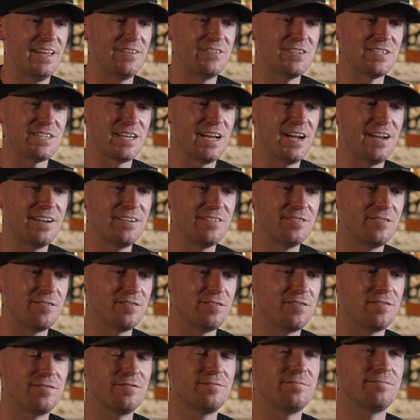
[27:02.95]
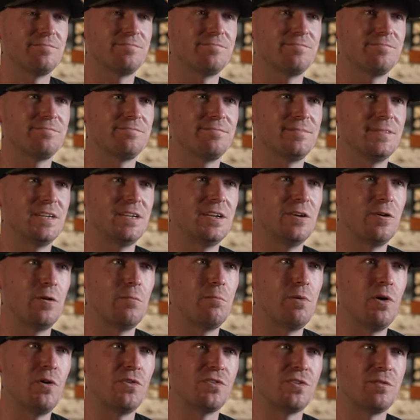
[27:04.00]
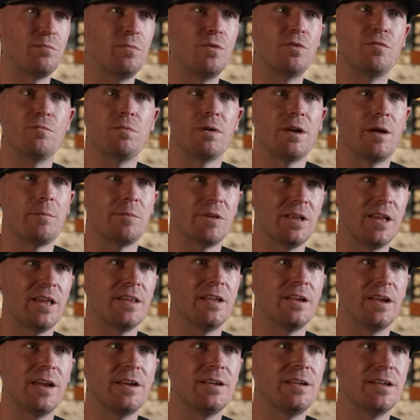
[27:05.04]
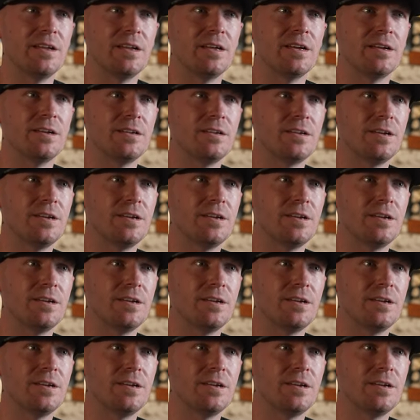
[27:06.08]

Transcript: is kind of, you know, a ballsy move, but I'm glad that I did it.